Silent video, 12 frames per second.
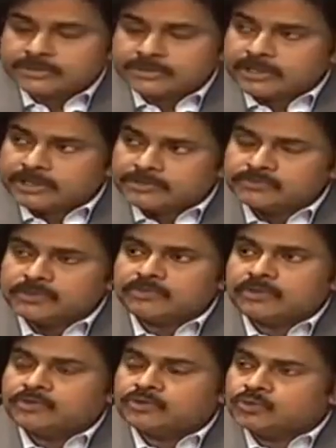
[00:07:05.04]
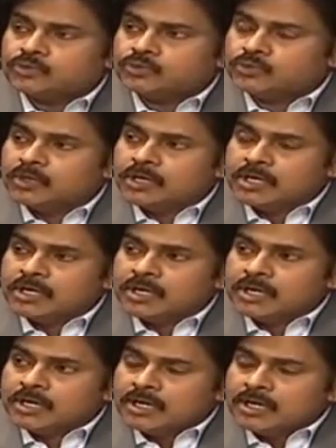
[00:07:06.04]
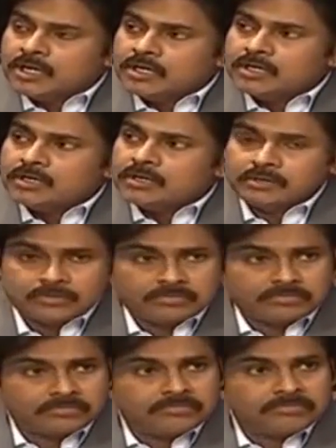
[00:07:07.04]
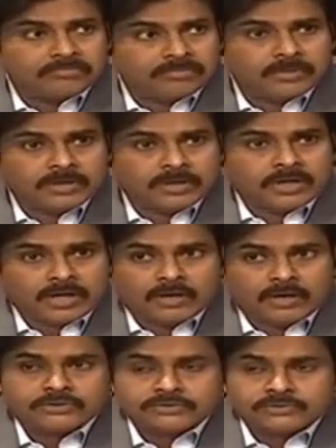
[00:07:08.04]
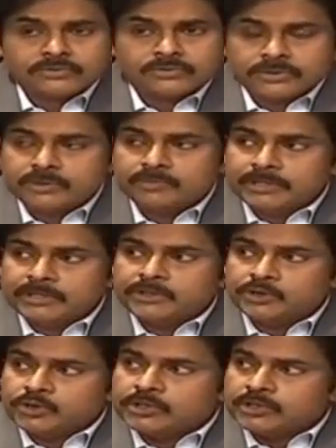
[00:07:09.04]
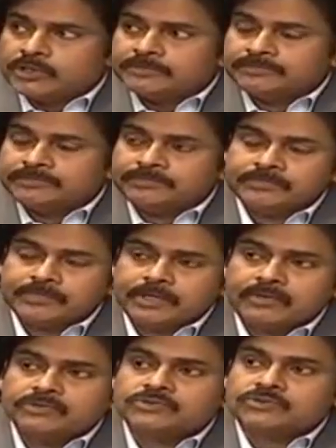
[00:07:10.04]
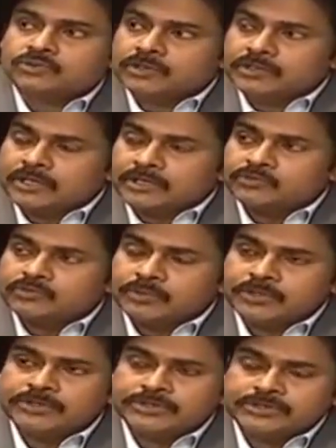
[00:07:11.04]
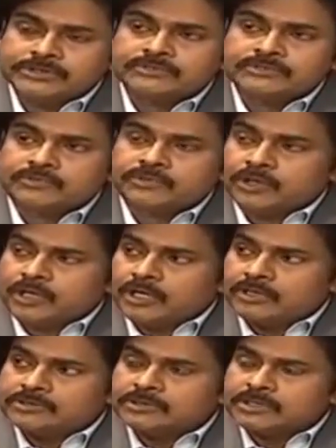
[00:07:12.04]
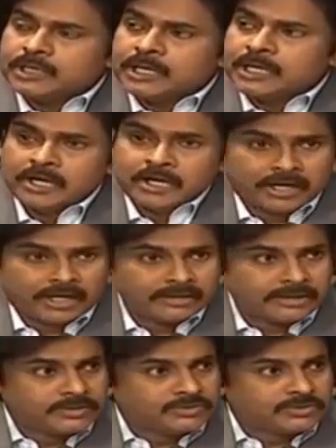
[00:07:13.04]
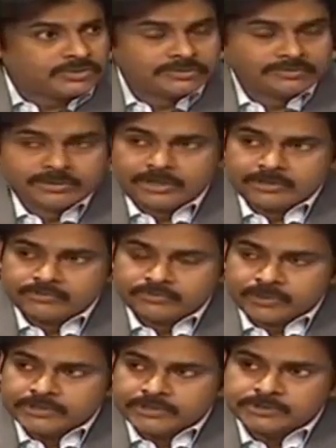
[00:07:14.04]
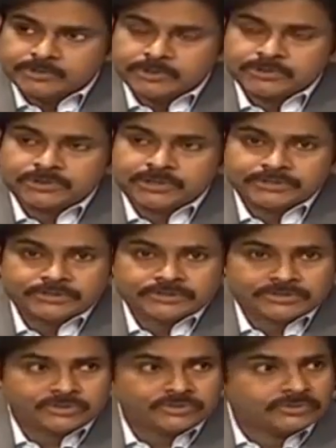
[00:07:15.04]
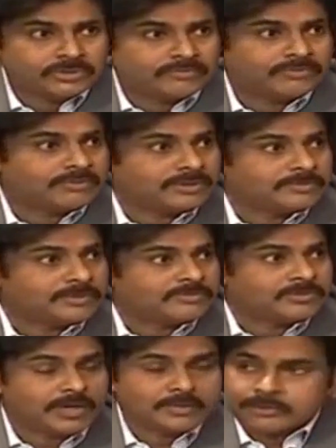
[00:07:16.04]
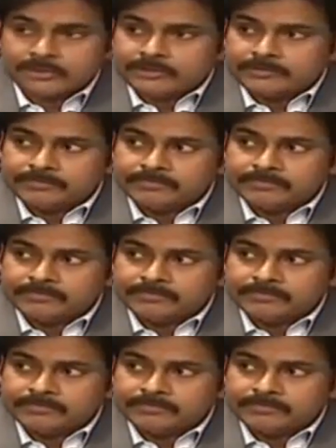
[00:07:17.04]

life. I want to, uh, I was deeply in yoga. I was doing a lot of meditations for a few hours. And I used to give a lot of nice spiritual lectures to everyone in my family.